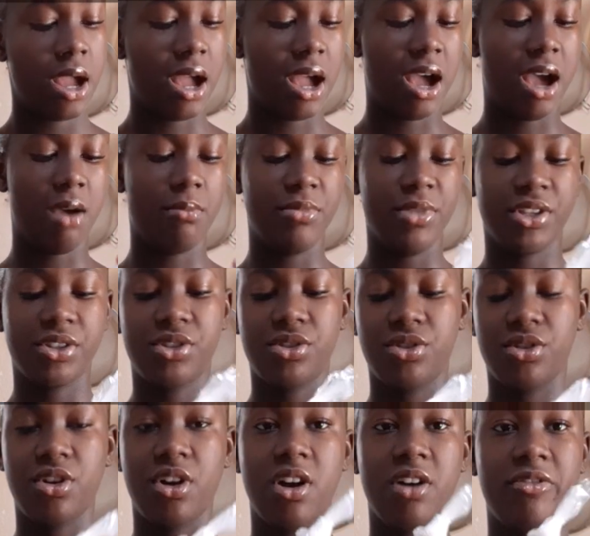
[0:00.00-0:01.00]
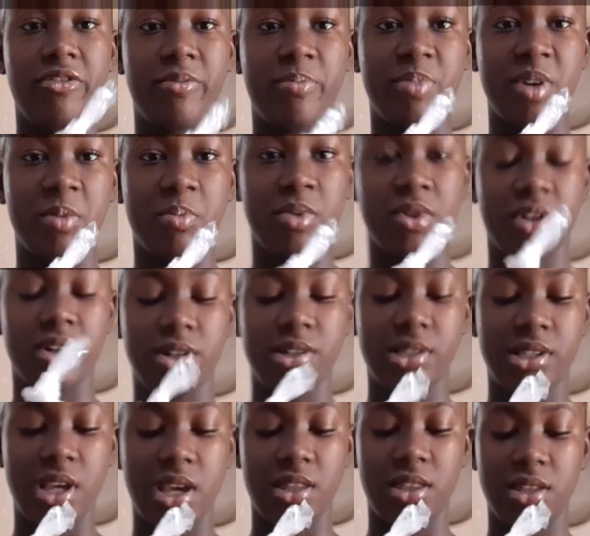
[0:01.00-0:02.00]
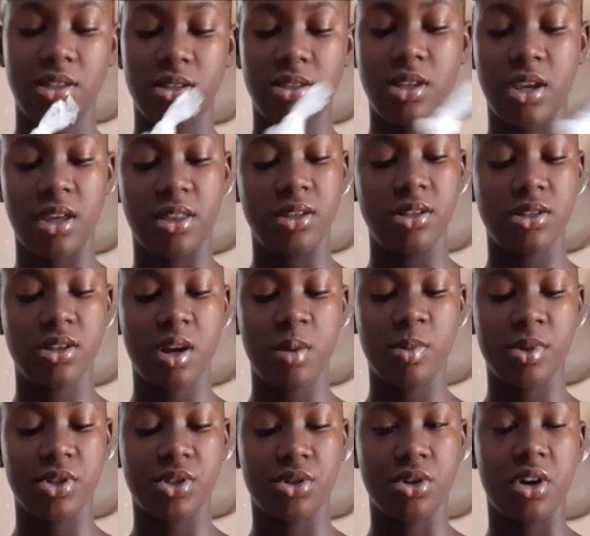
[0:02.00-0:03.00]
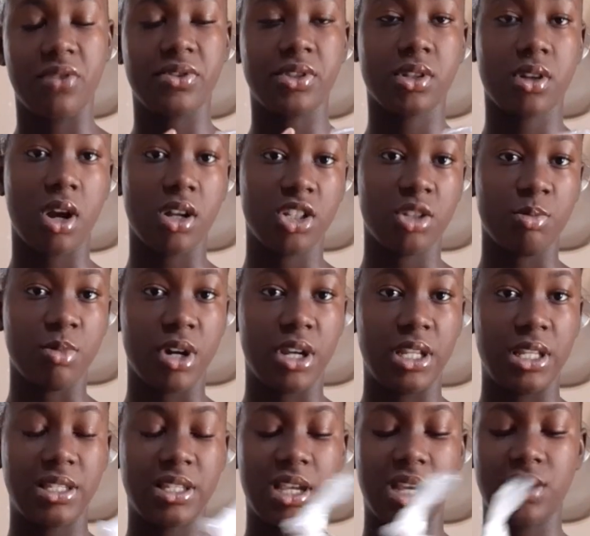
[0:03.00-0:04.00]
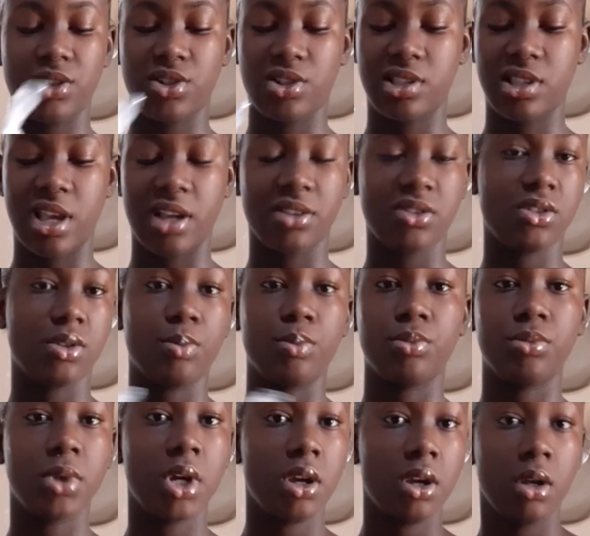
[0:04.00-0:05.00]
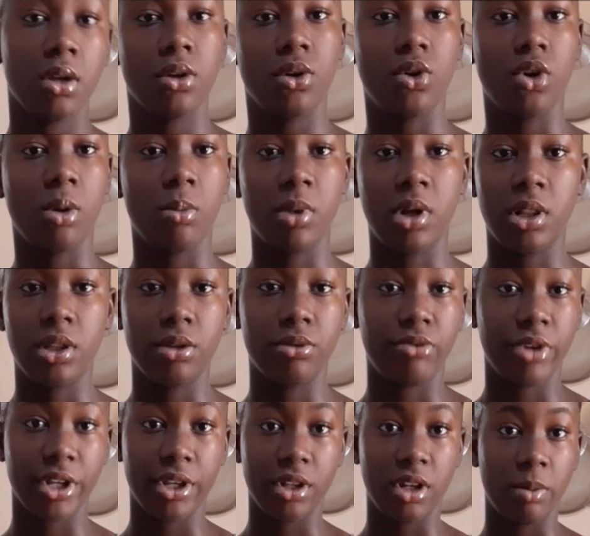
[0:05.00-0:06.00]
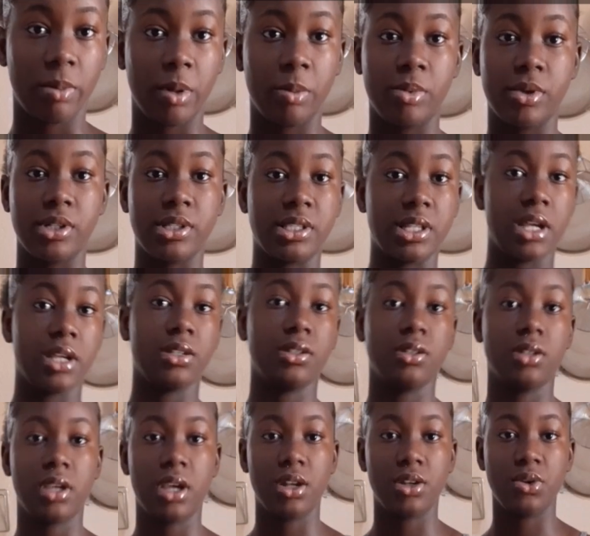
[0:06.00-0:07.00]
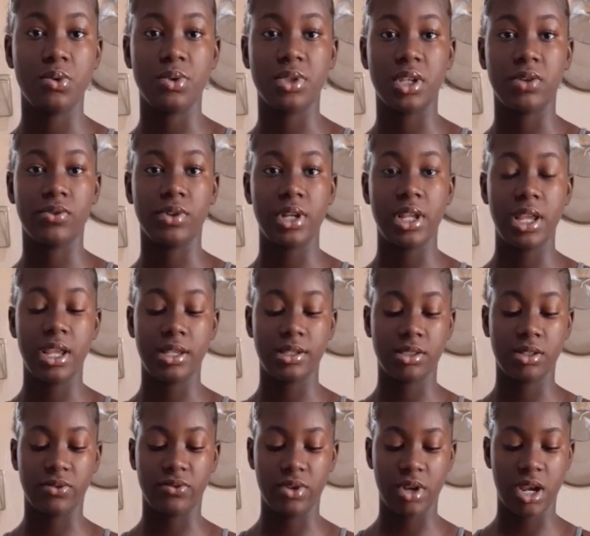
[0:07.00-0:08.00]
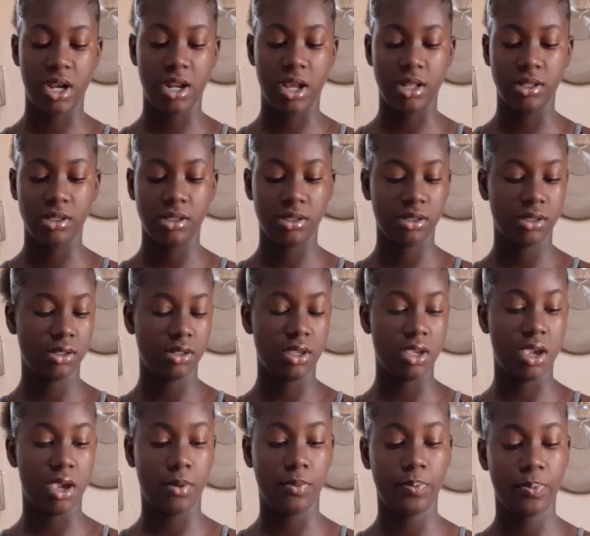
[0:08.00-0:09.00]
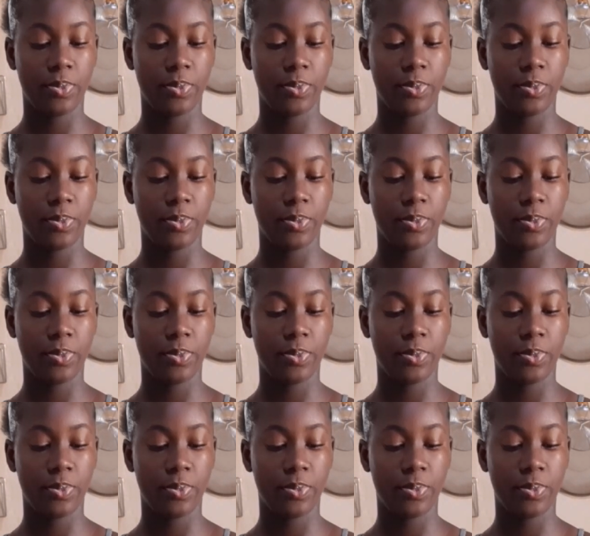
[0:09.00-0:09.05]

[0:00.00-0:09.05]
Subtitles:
a mixture of peppers. I think, yeah, these are a mixture of Scotch bonnet and just like some normal regular peppers that you can use every day, stuff like that. Yeah.